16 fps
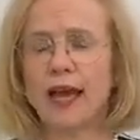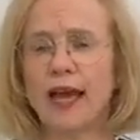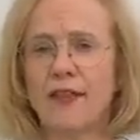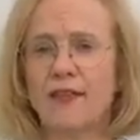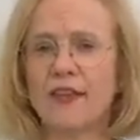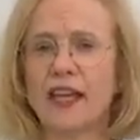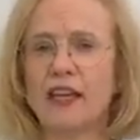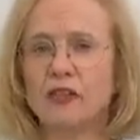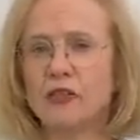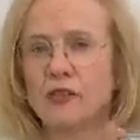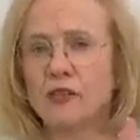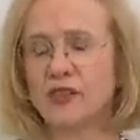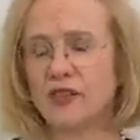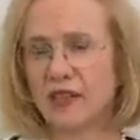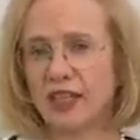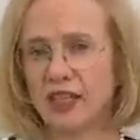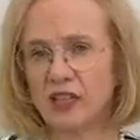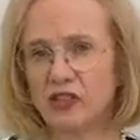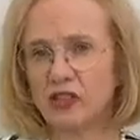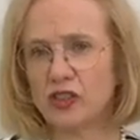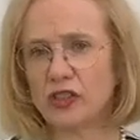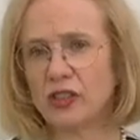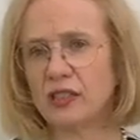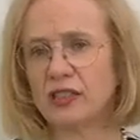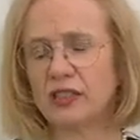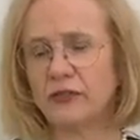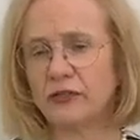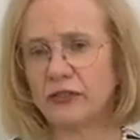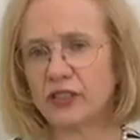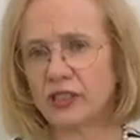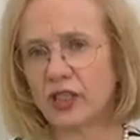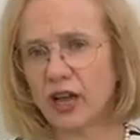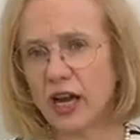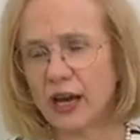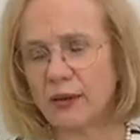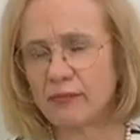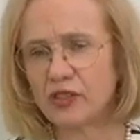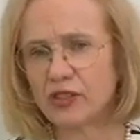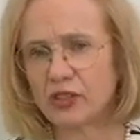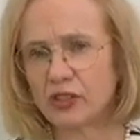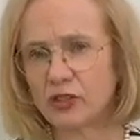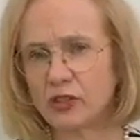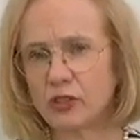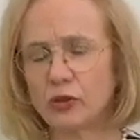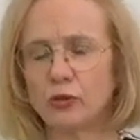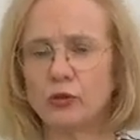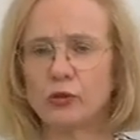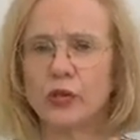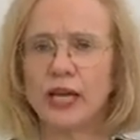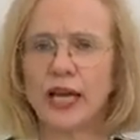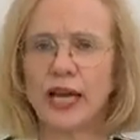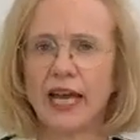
and they use the kitchen at different times to you,